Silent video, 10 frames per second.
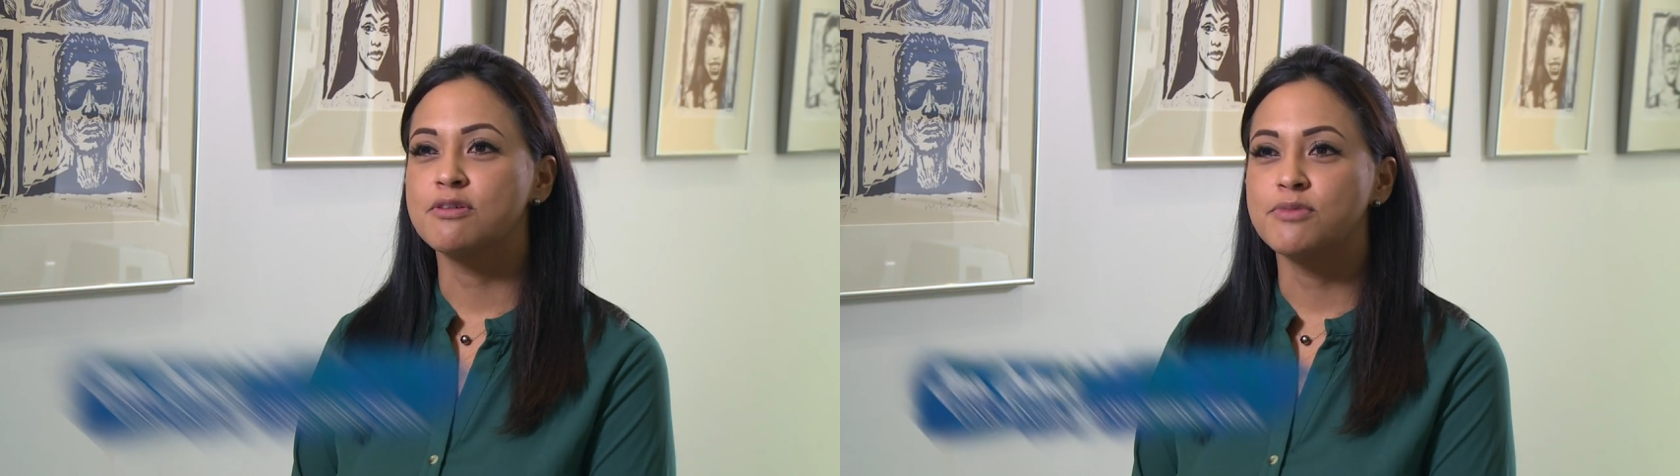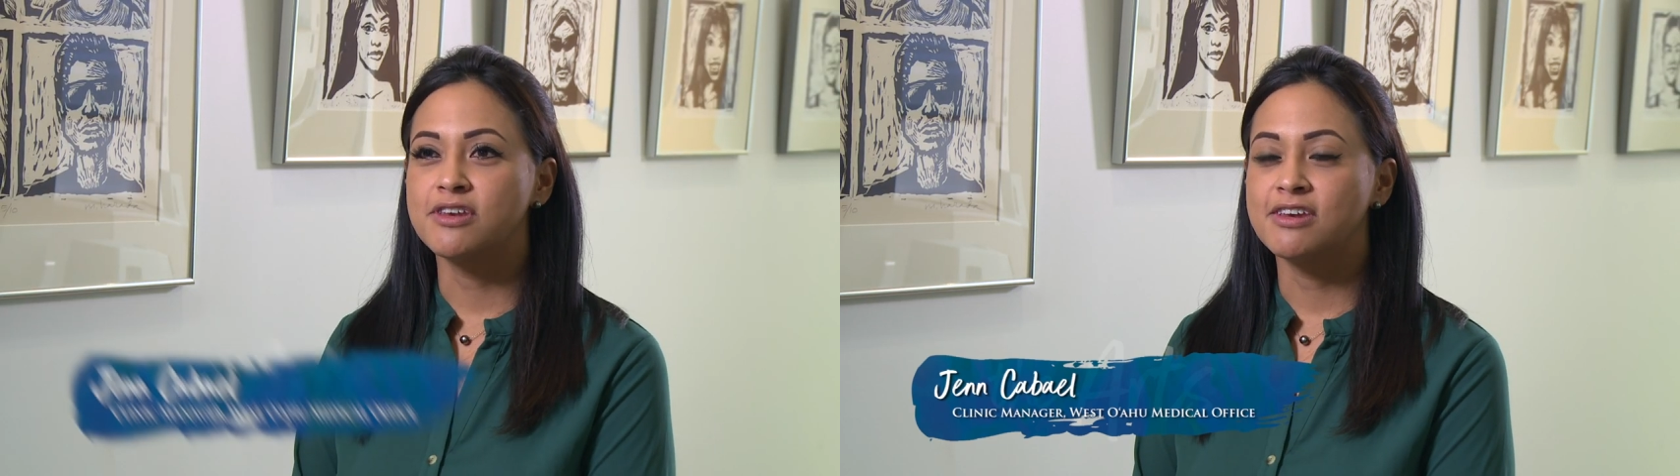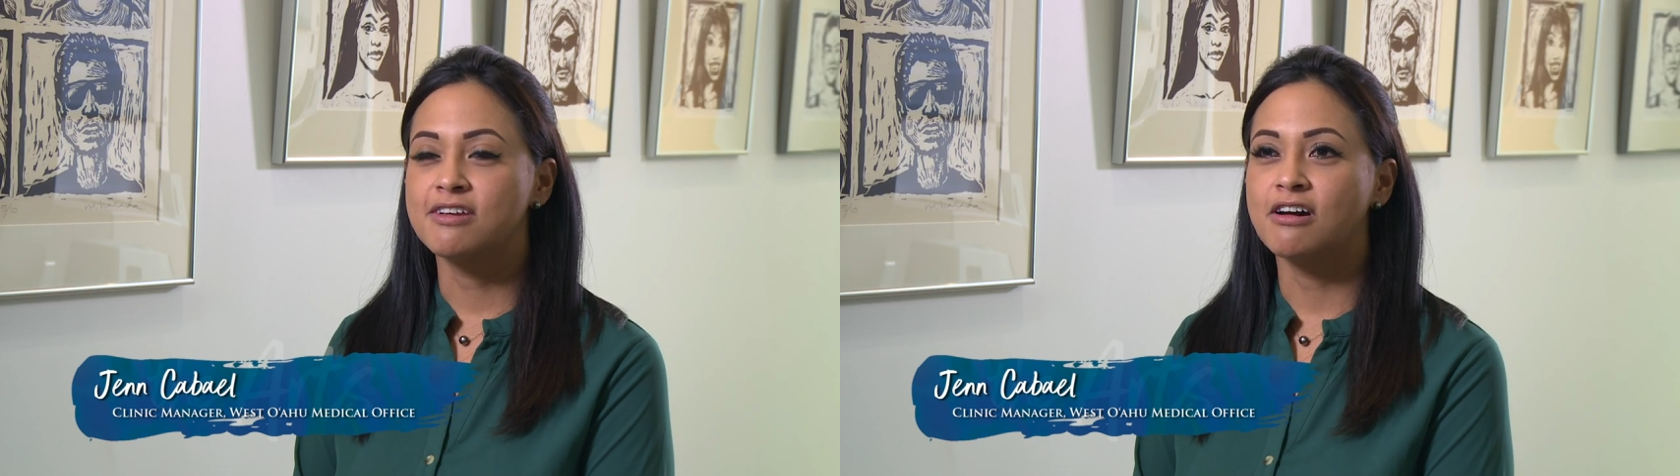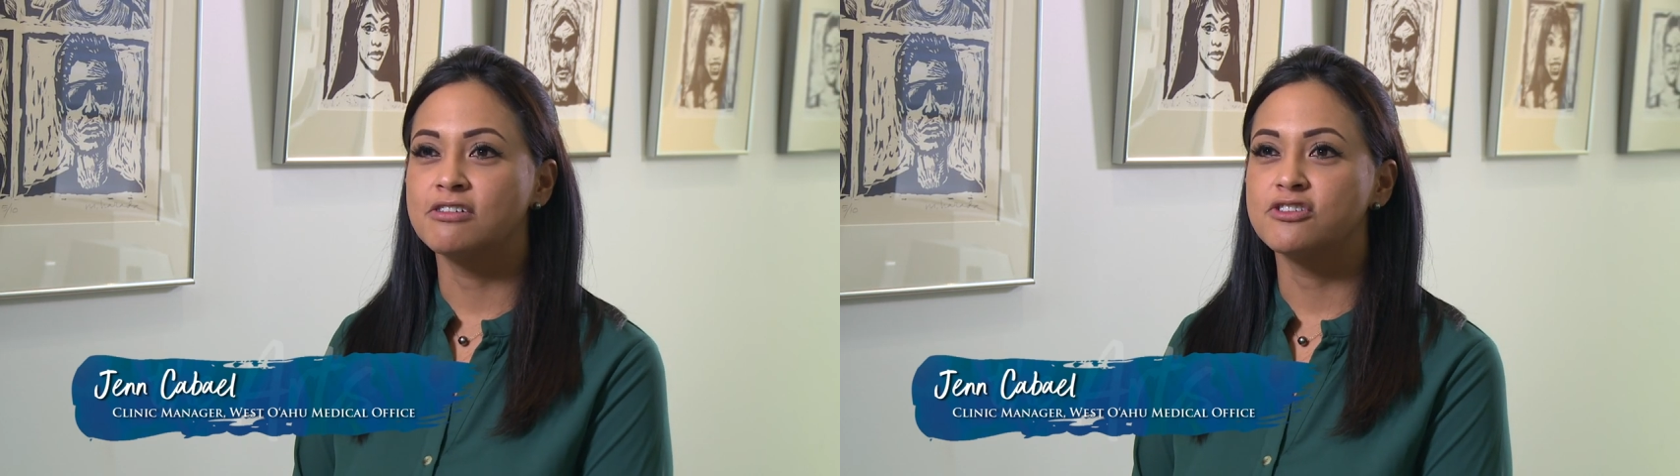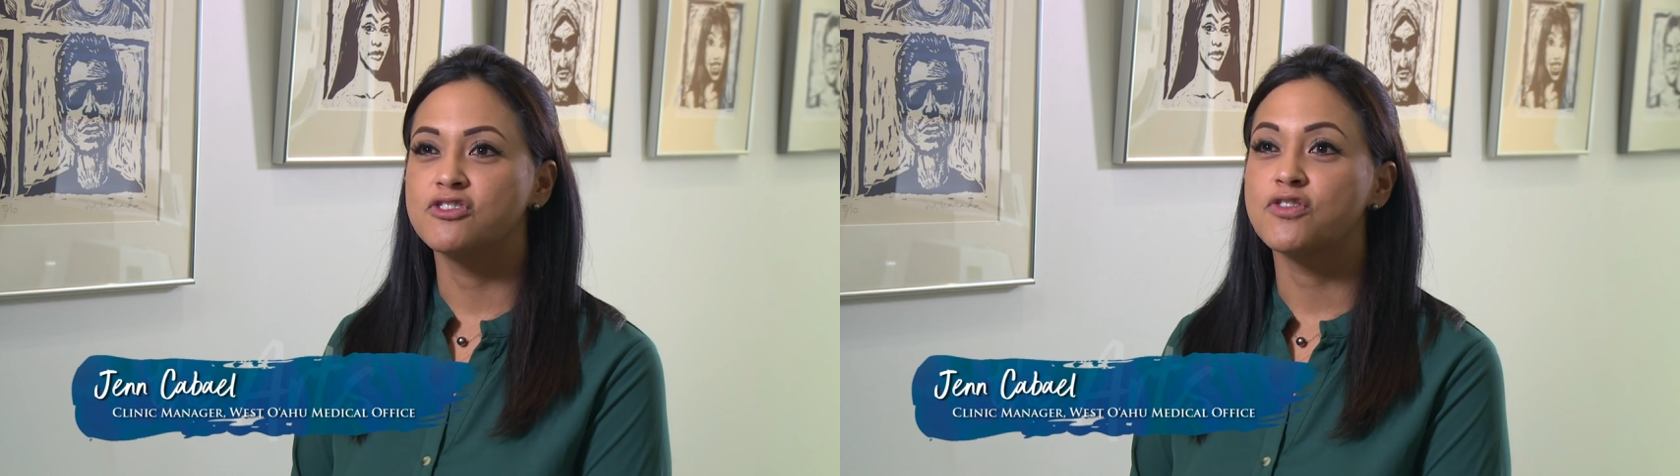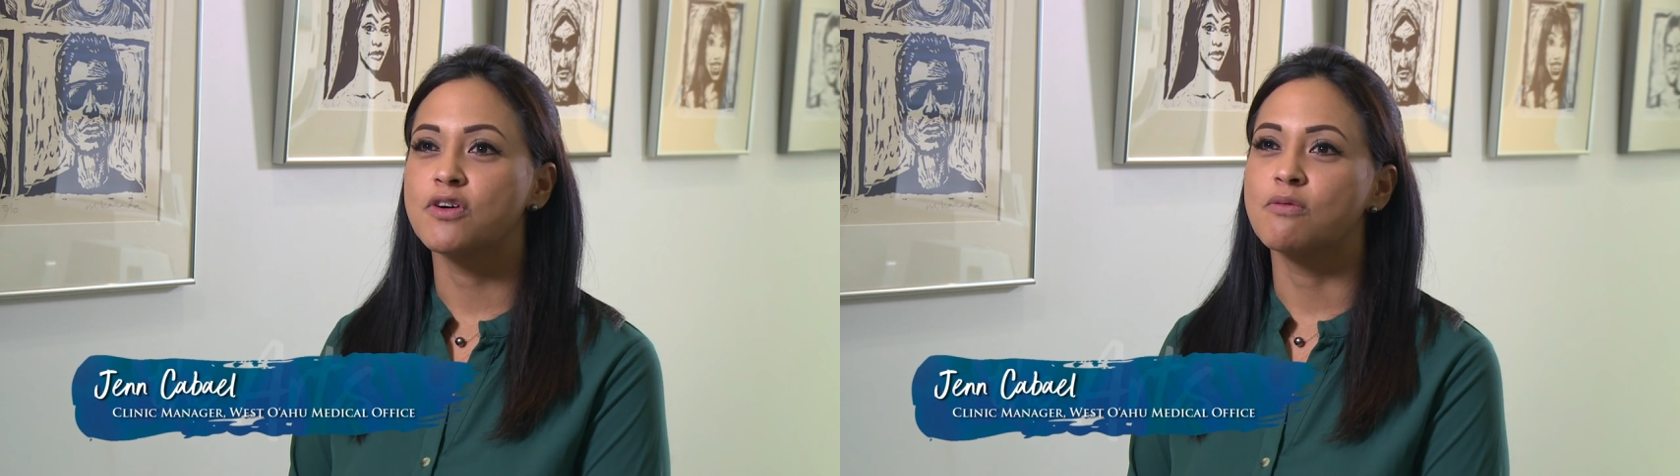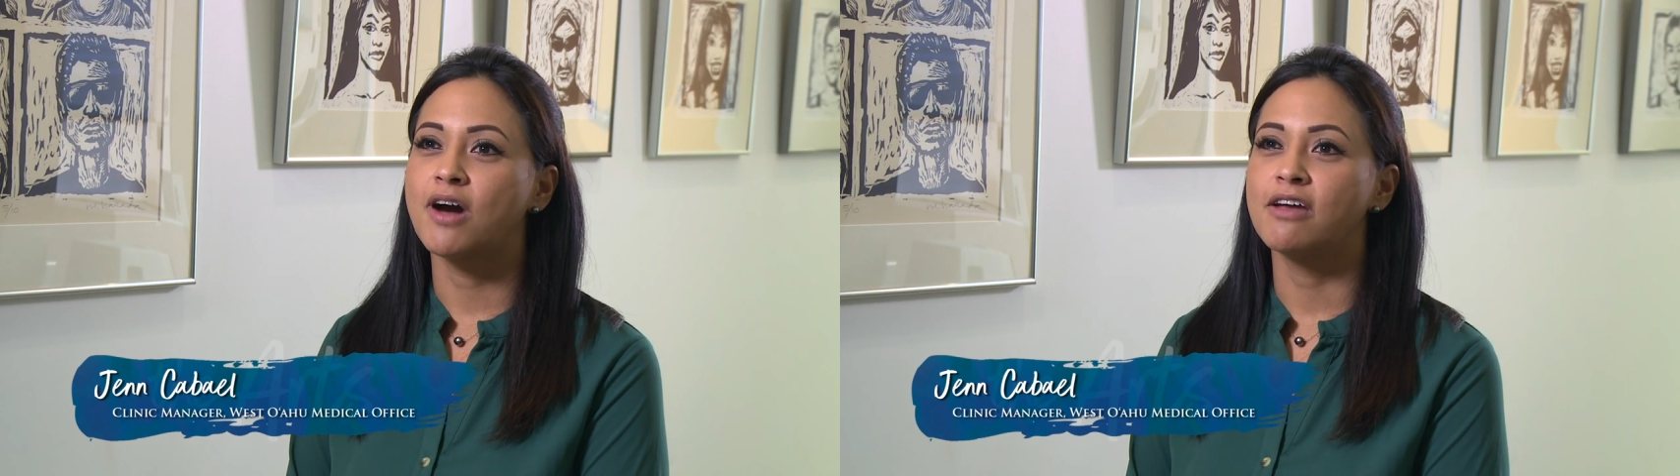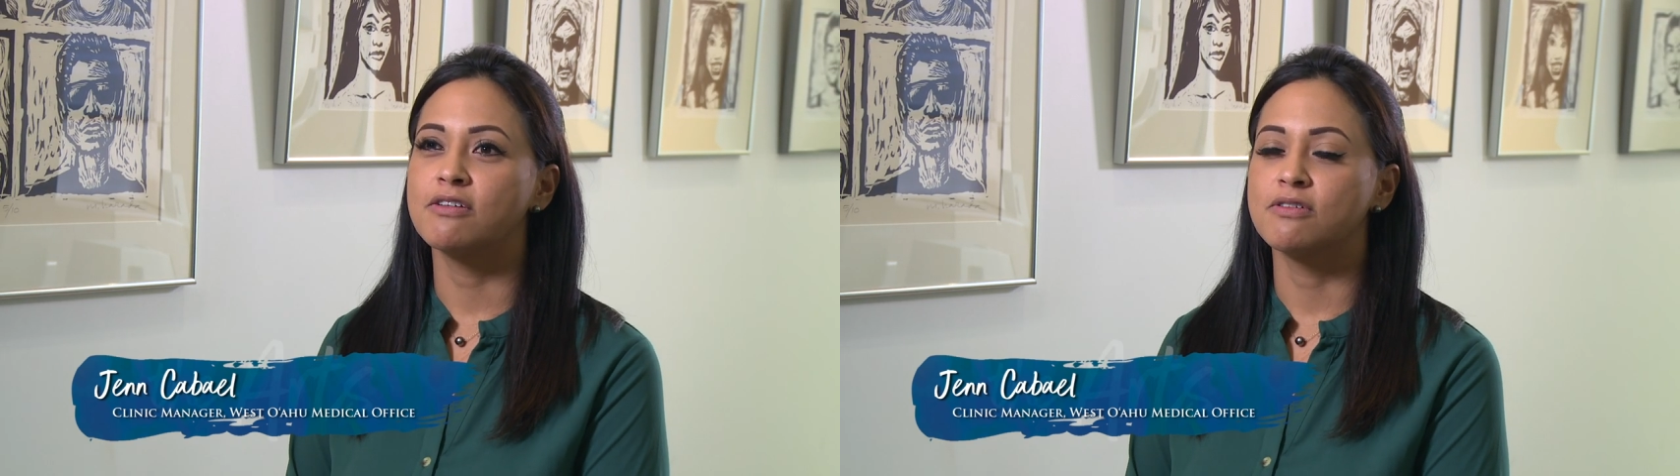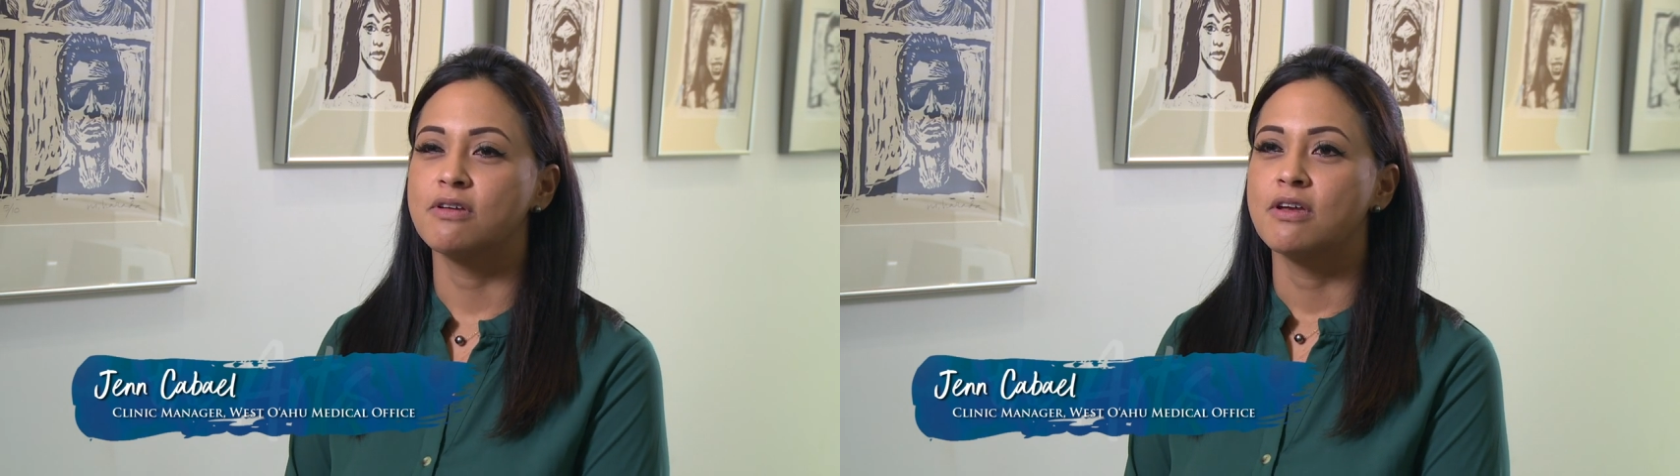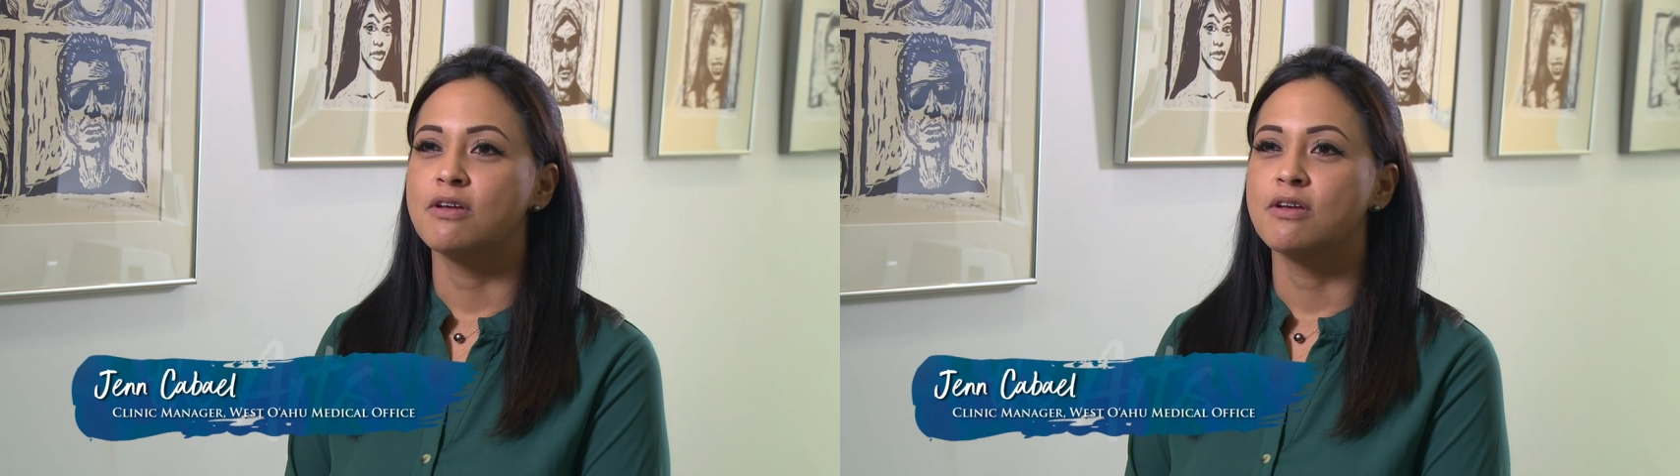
Community College for a while,